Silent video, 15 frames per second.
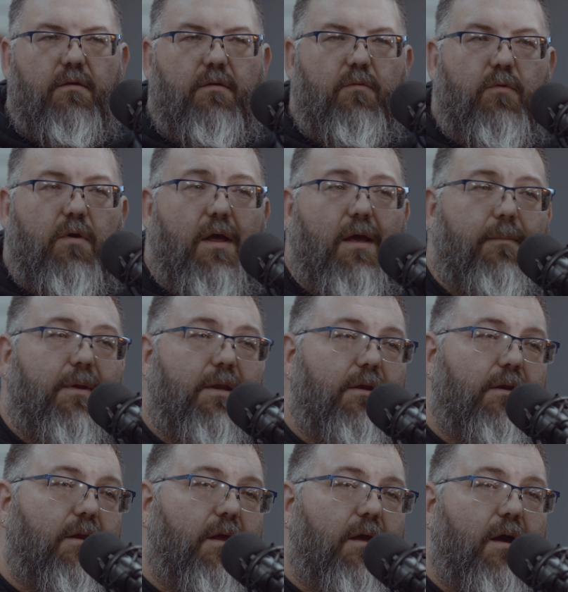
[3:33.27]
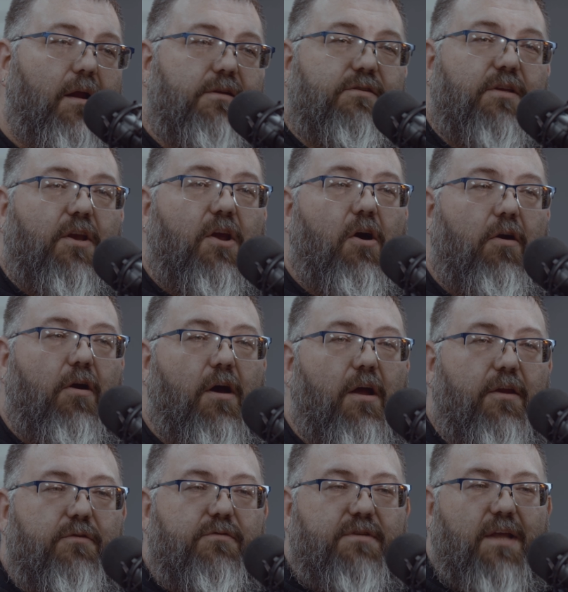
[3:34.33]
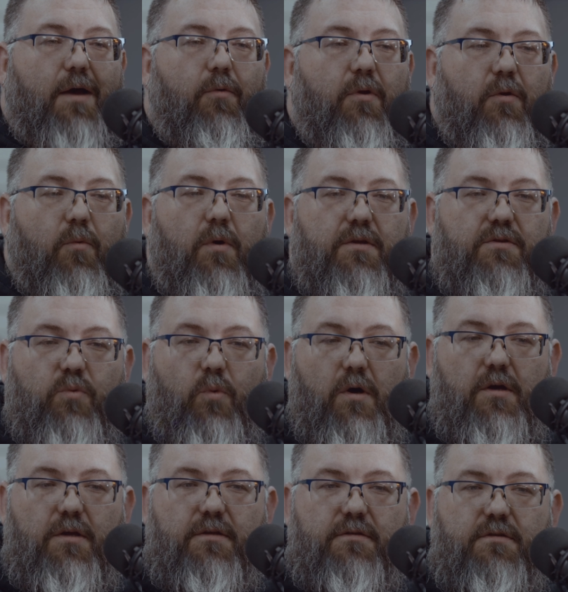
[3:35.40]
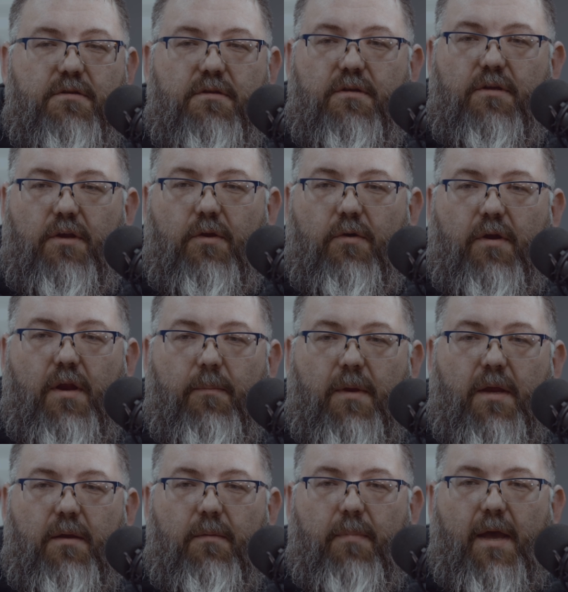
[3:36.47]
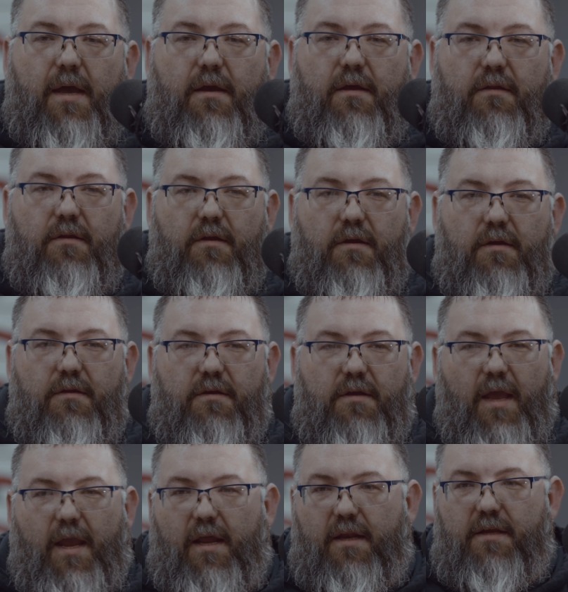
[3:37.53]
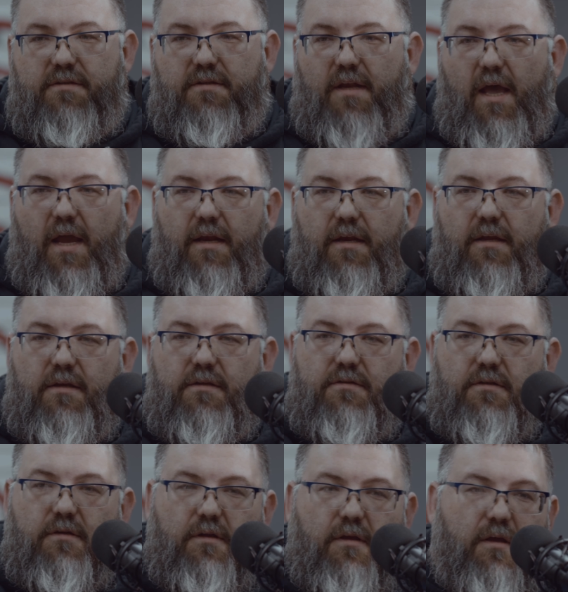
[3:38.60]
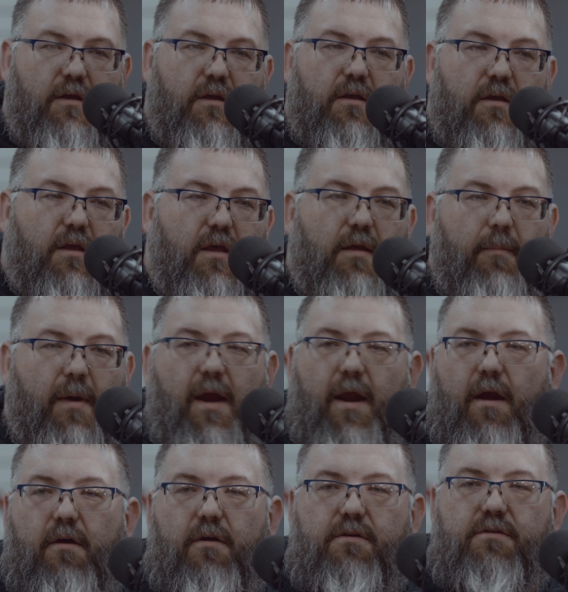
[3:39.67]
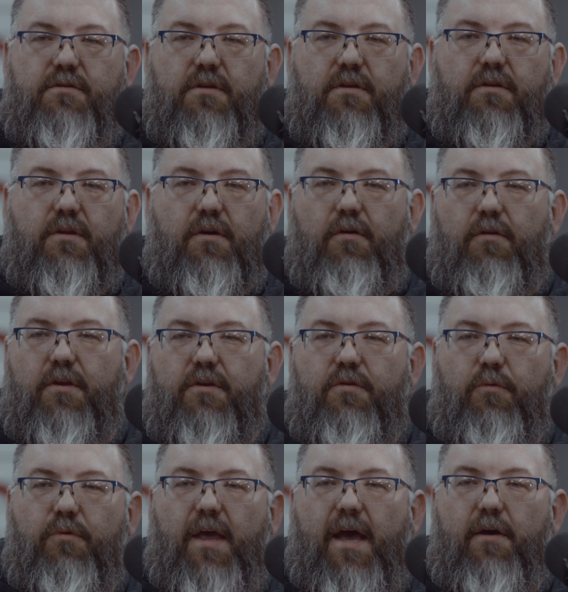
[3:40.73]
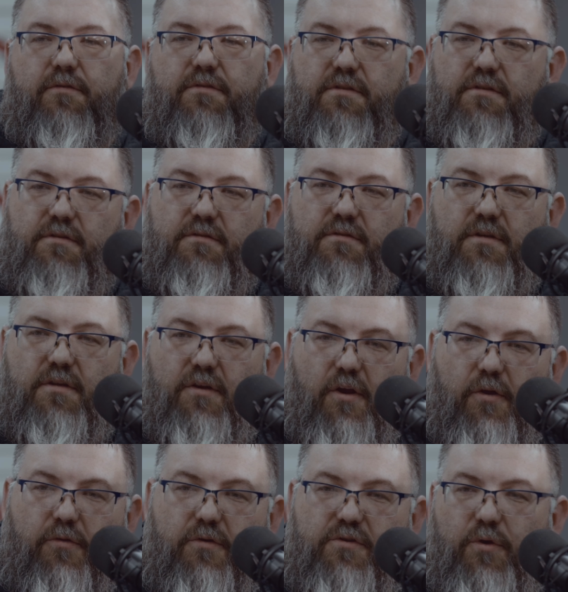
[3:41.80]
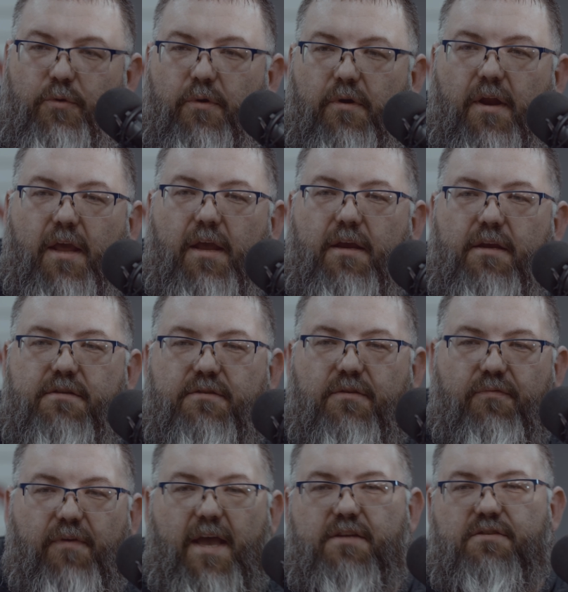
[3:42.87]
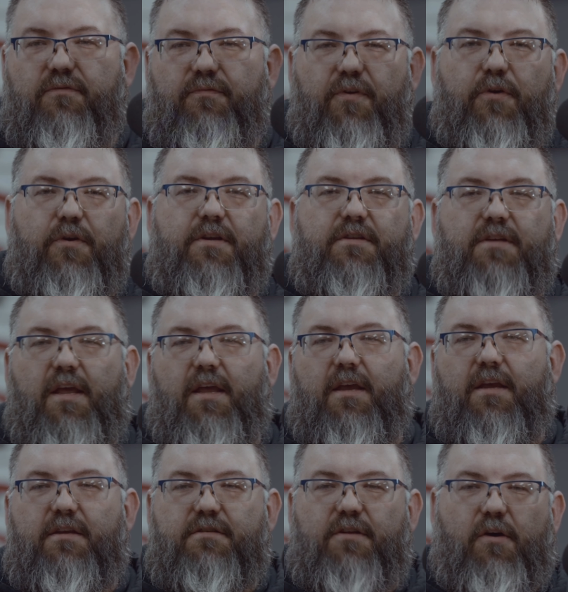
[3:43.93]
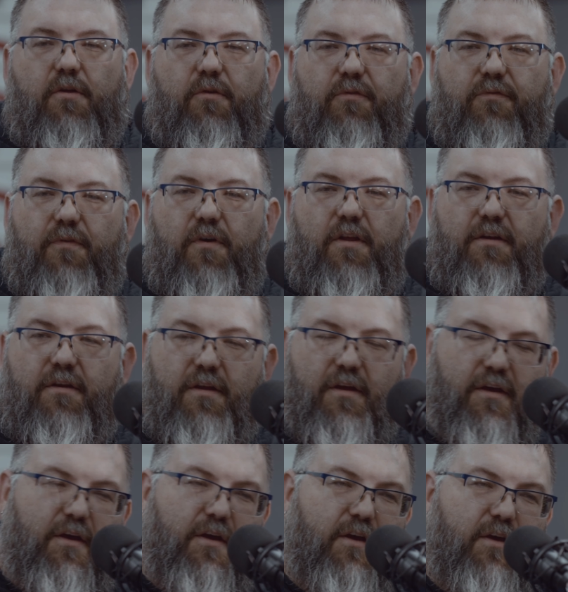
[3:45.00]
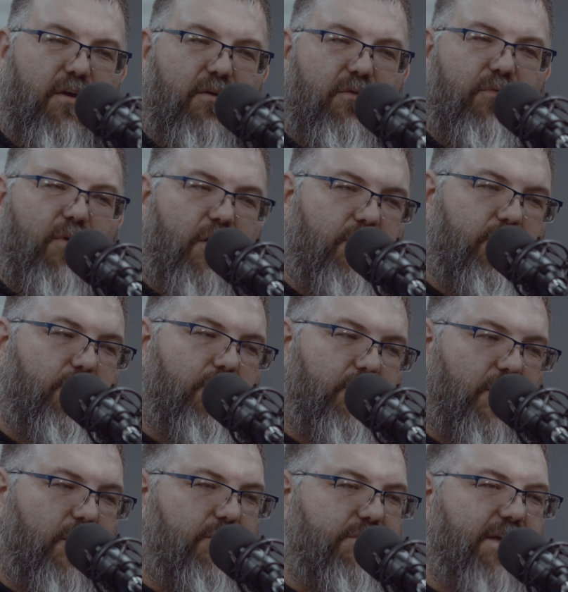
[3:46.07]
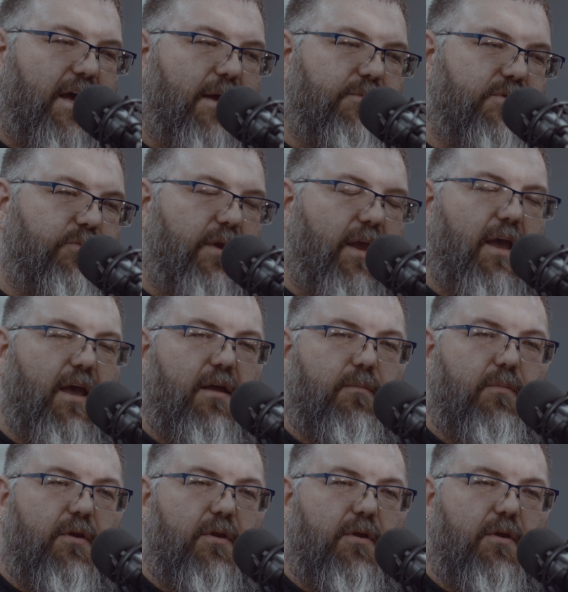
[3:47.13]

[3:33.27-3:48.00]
Well, honestly, car audio is not what it once was. You know what I mean? Back in the 80s and 90s, and in my era is the early 2000s, and the tuner days and the Fast and Furious days and all those fun times that we had.